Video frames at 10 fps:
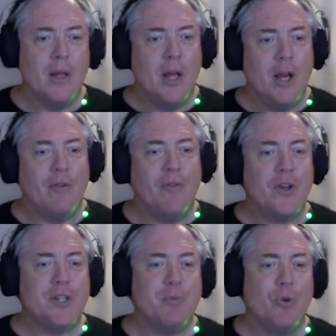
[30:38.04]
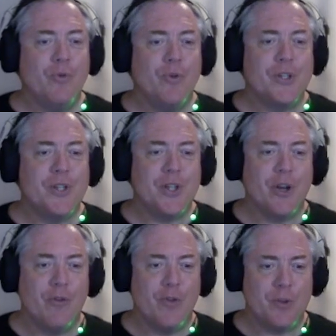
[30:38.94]
Reversible versus
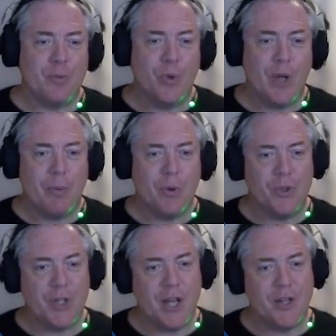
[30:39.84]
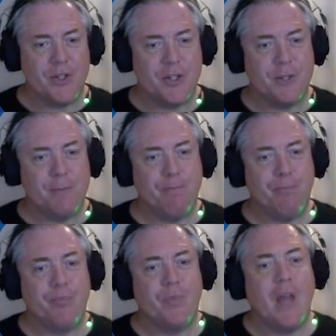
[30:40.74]
irreversible chemical changes.
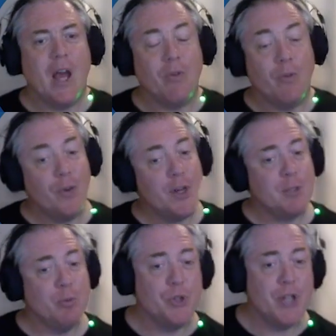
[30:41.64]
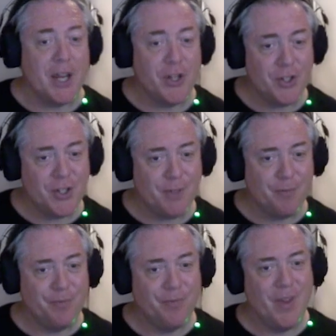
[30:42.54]
Now, reversible changes,
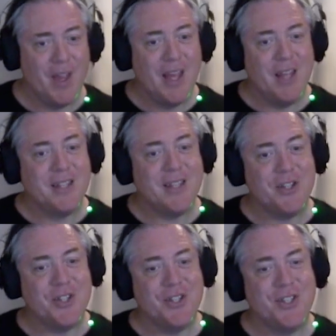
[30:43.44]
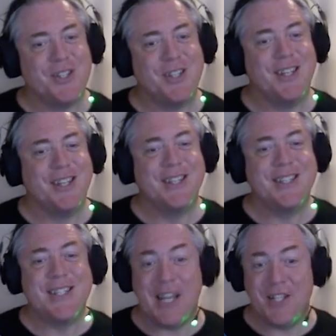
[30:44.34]
such as
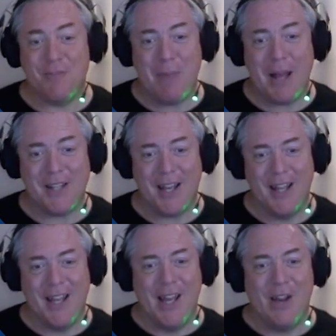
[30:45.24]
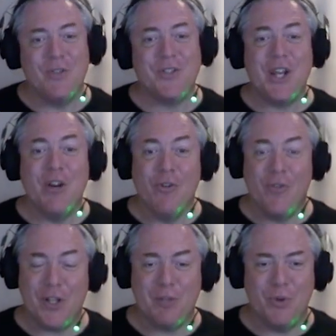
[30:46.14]
states of matter, whereas
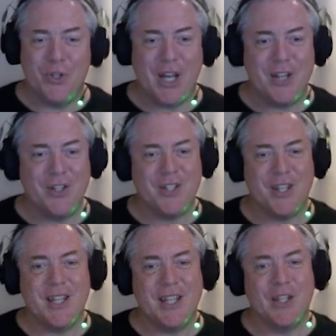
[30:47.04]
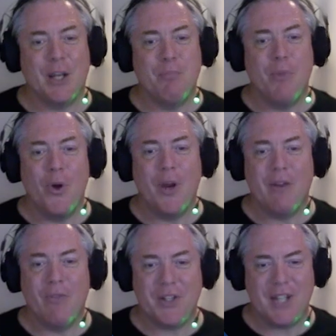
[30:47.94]
irreversible changes are things like burning,
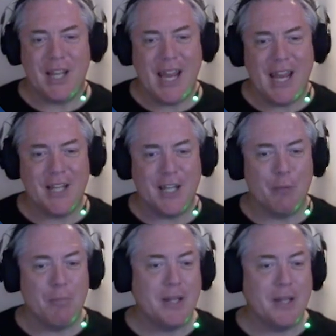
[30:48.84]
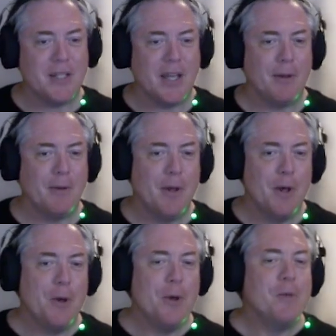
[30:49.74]
rusting, heating and mixing.
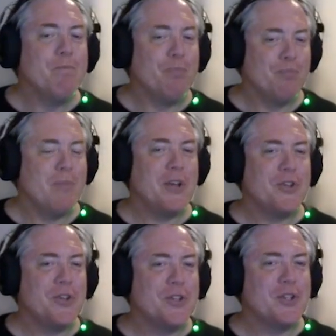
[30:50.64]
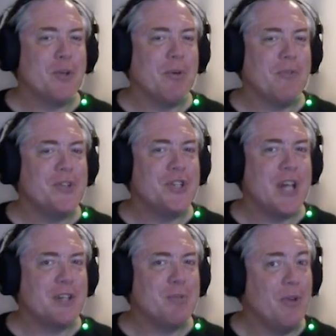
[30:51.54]
Make sure you stop off and chat
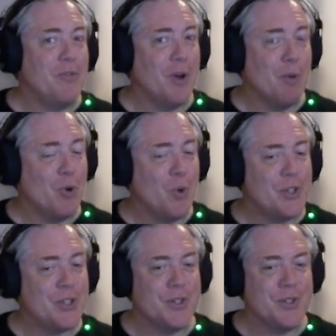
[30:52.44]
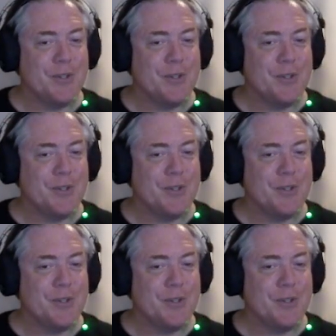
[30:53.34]
to me if you've got more questions.